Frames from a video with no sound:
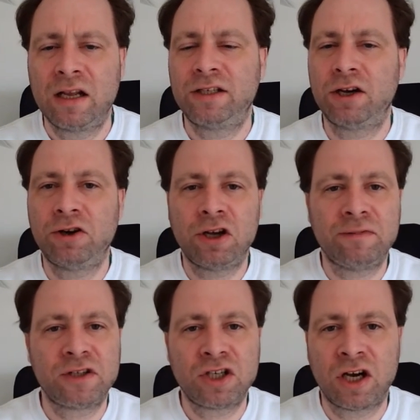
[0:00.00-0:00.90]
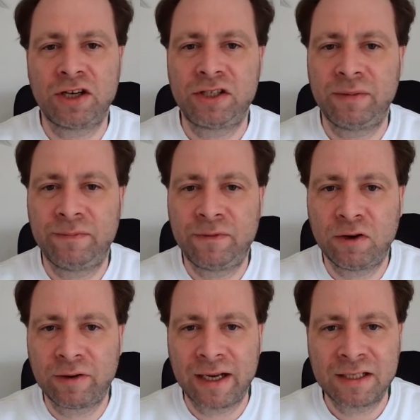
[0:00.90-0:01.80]
Don't overcharge them
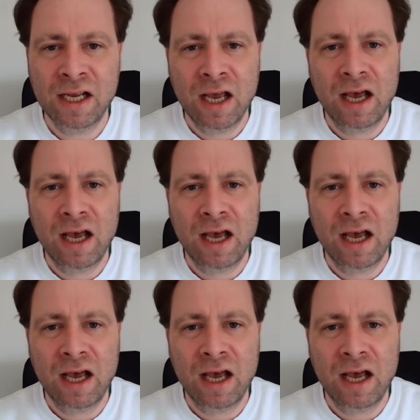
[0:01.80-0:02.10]
for it.